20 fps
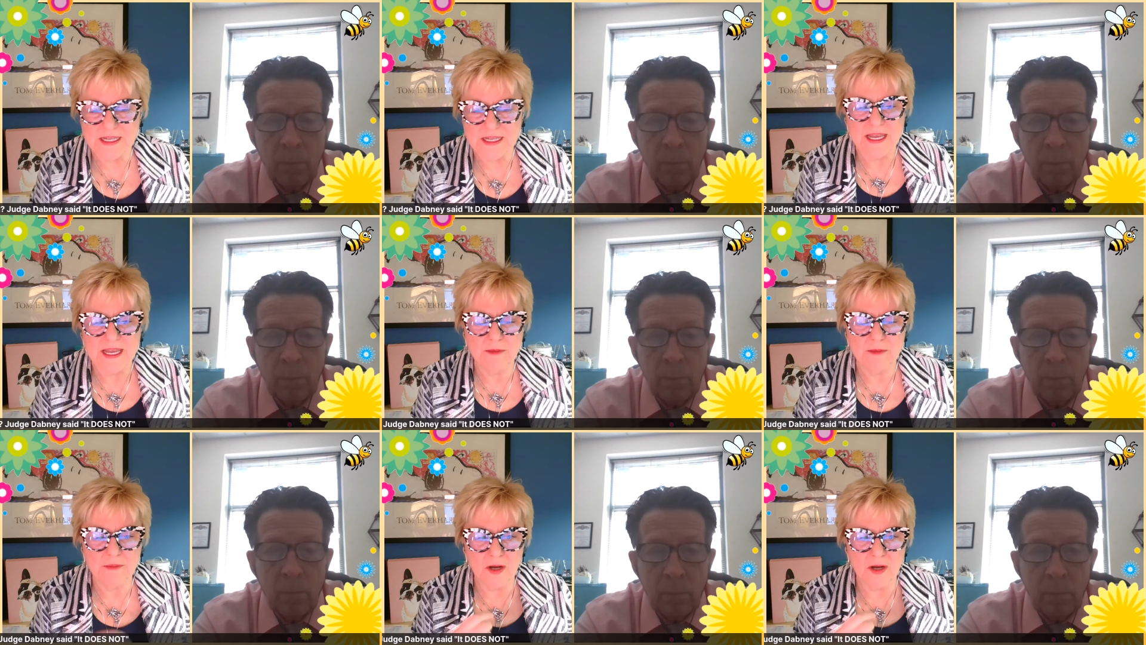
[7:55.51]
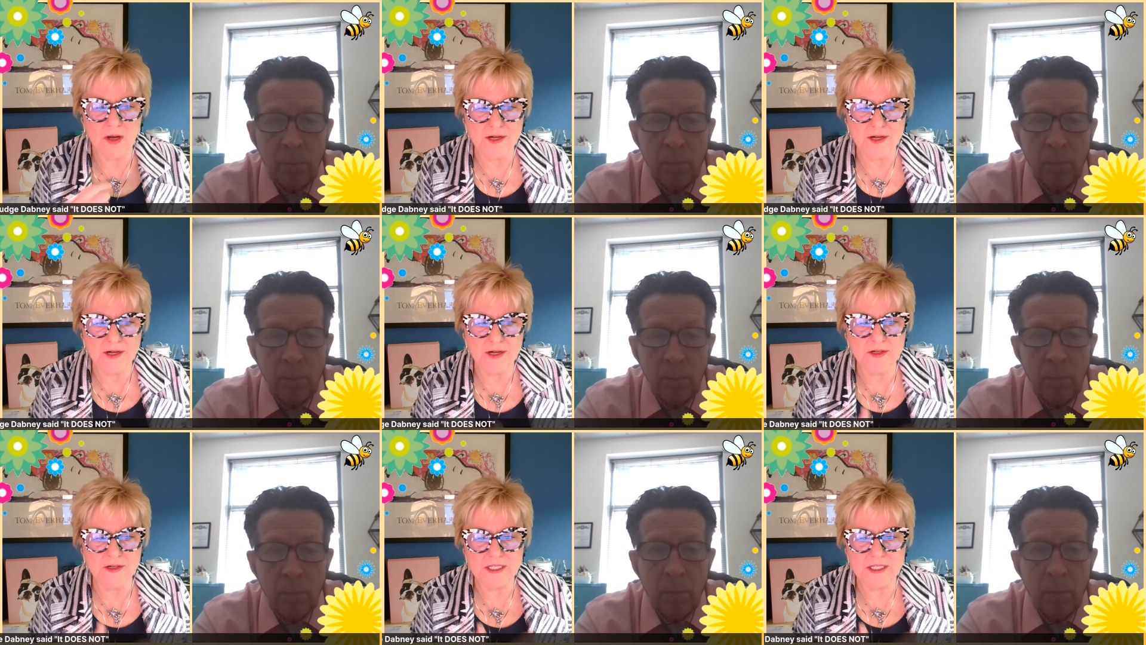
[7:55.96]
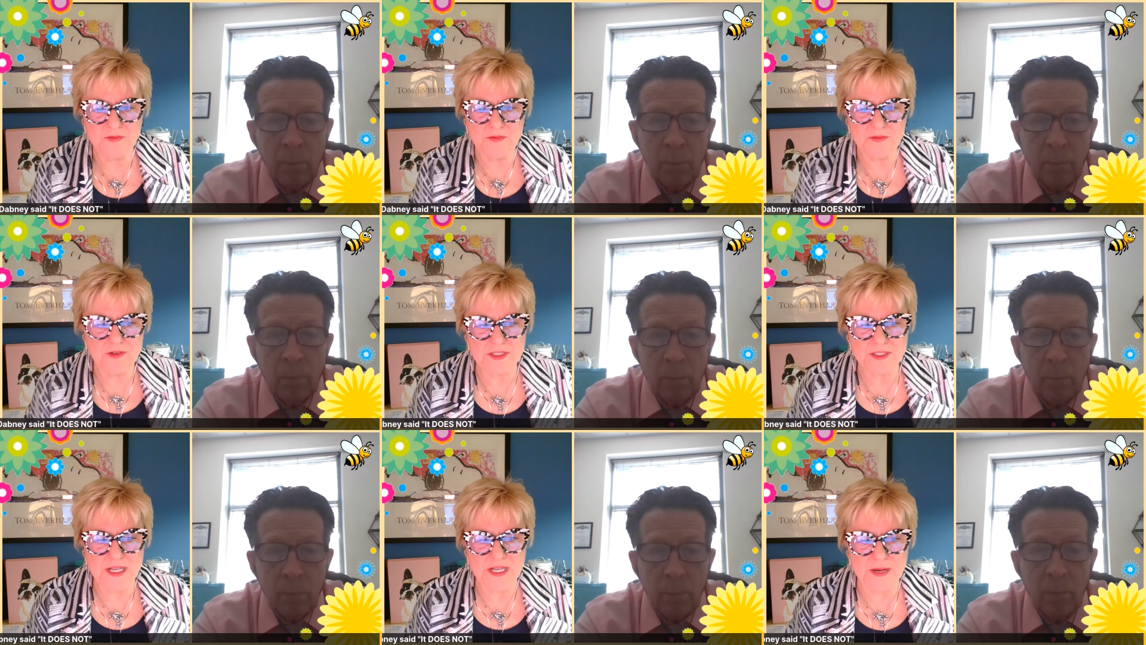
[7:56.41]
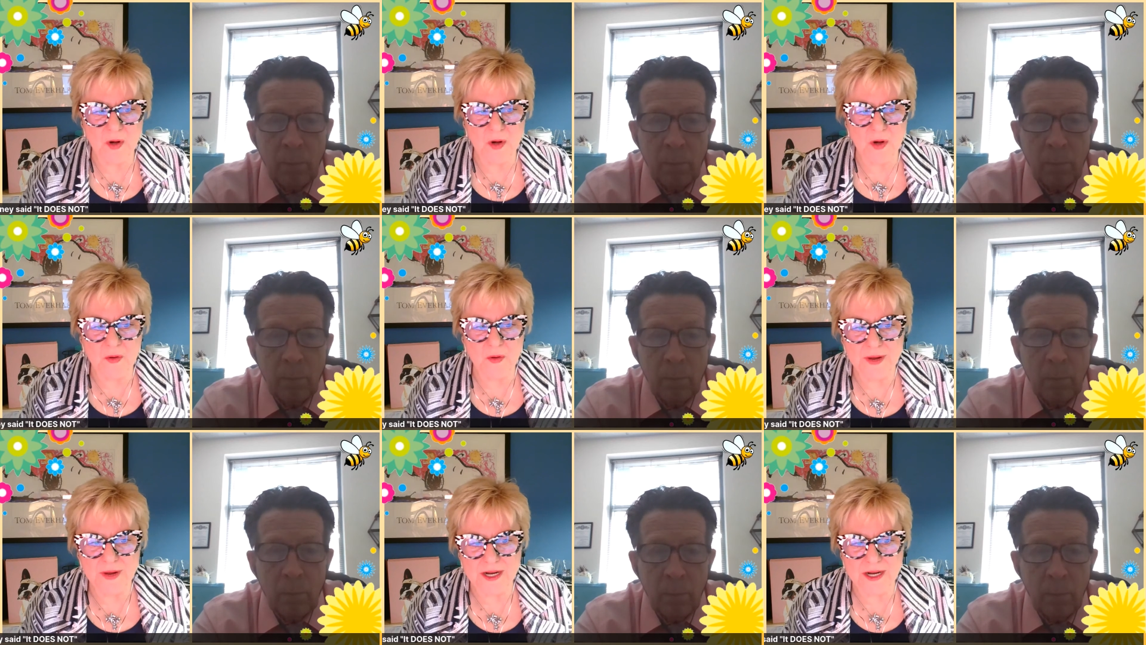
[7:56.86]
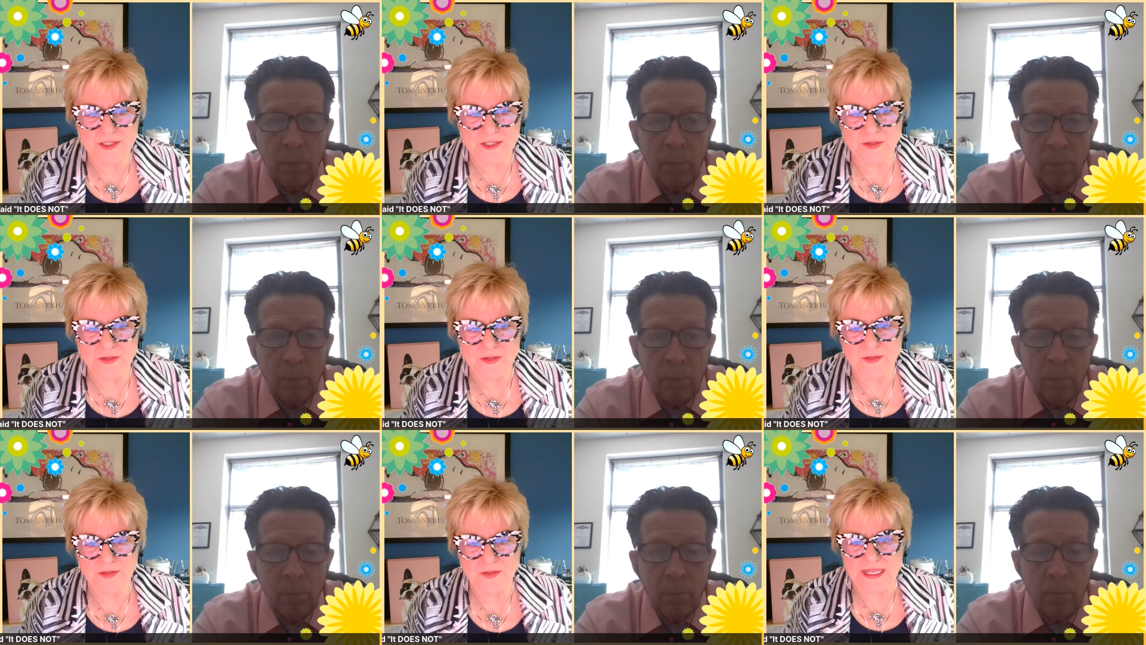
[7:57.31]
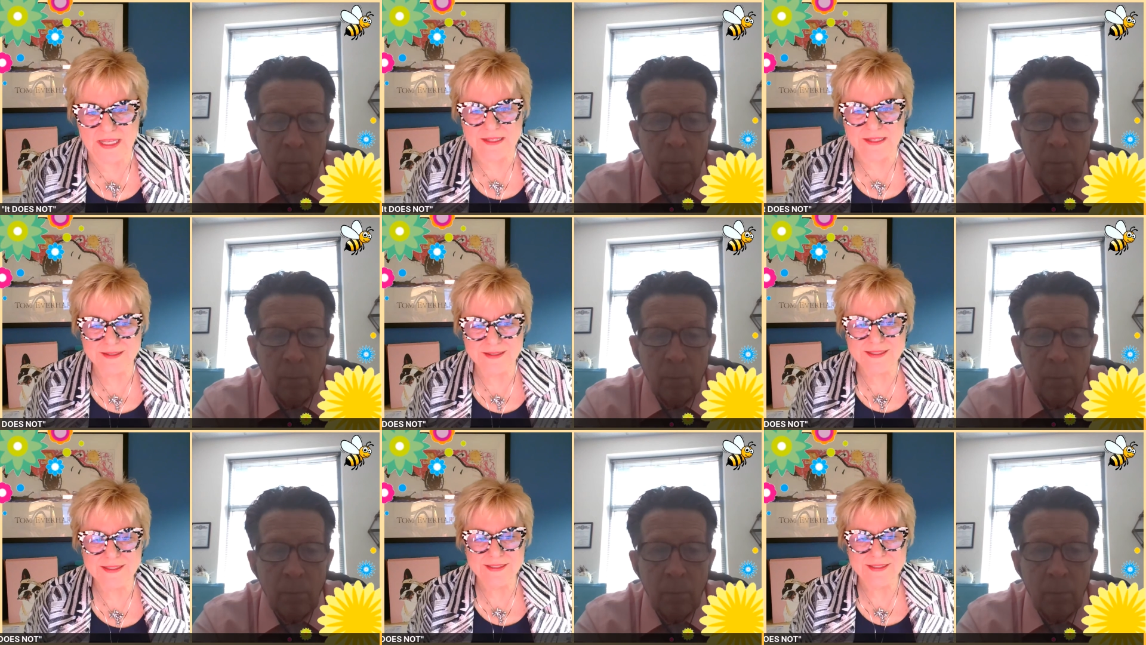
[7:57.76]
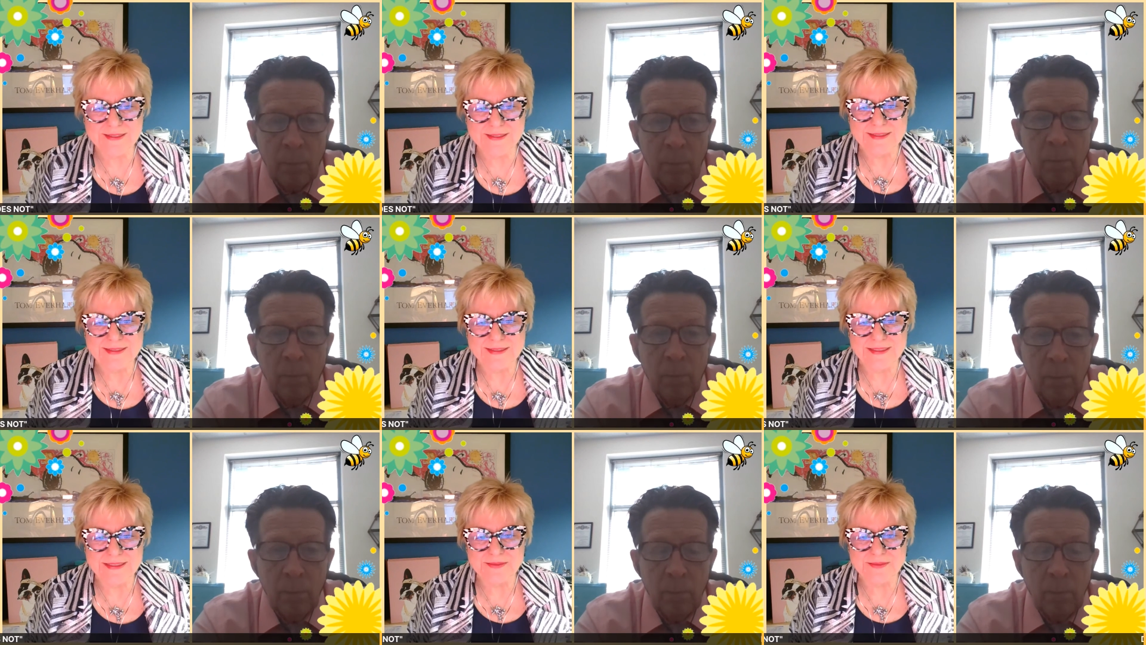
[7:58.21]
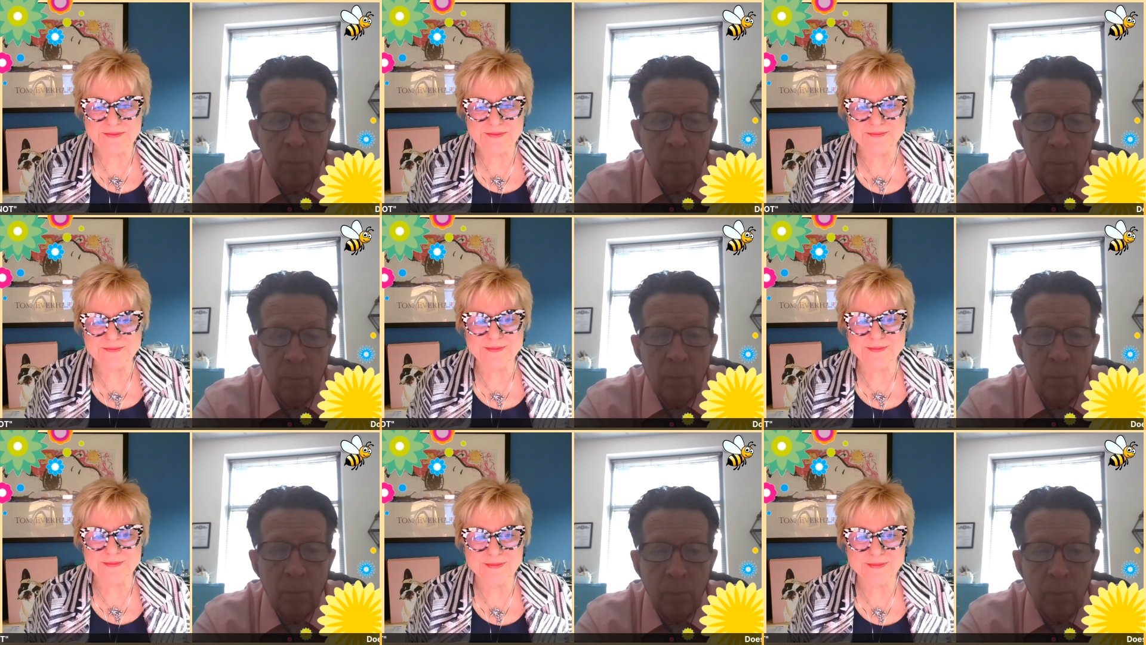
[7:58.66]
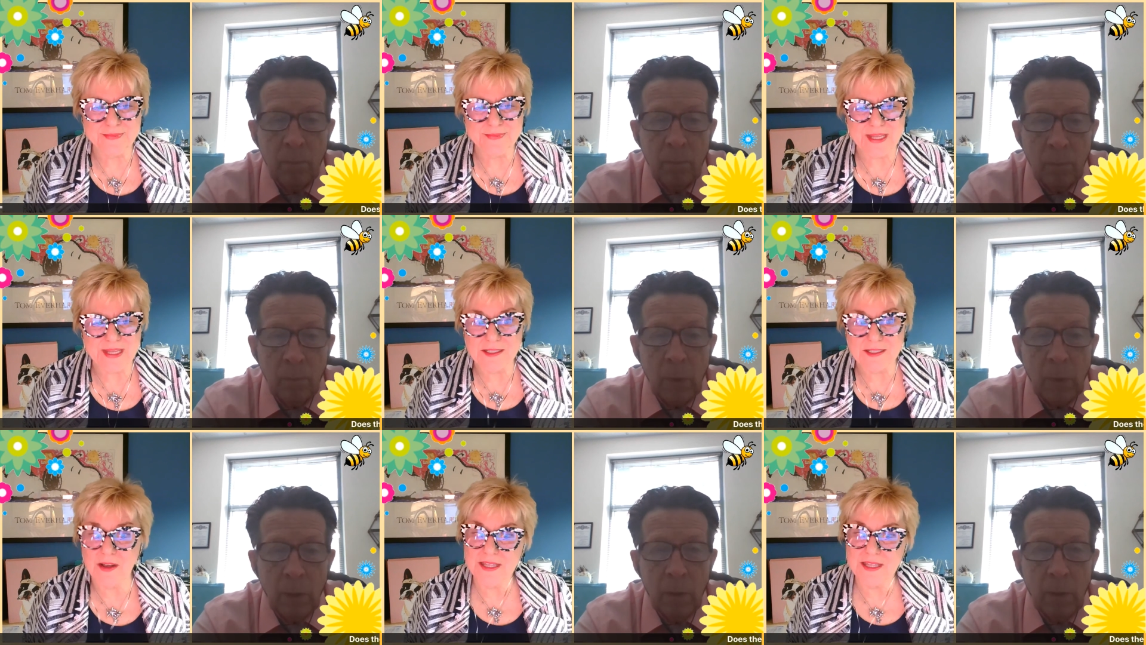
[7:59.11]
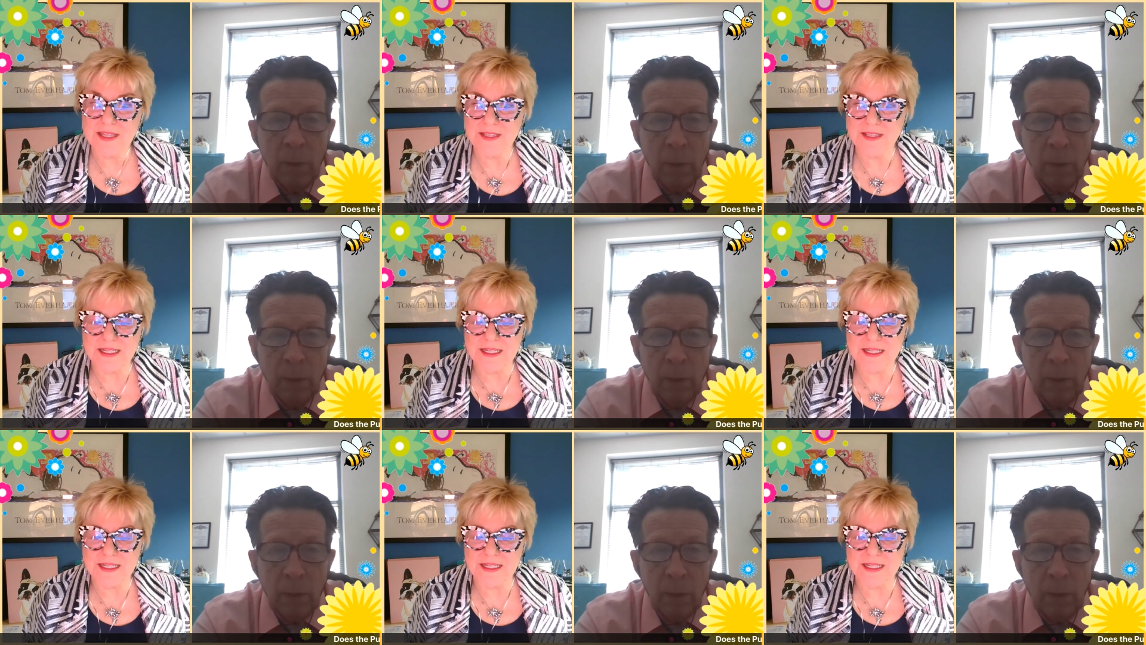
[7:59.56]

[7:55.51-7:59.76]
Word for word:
Speaker 1: and be honored as first time homebuyers only. Mm-hmm. So I think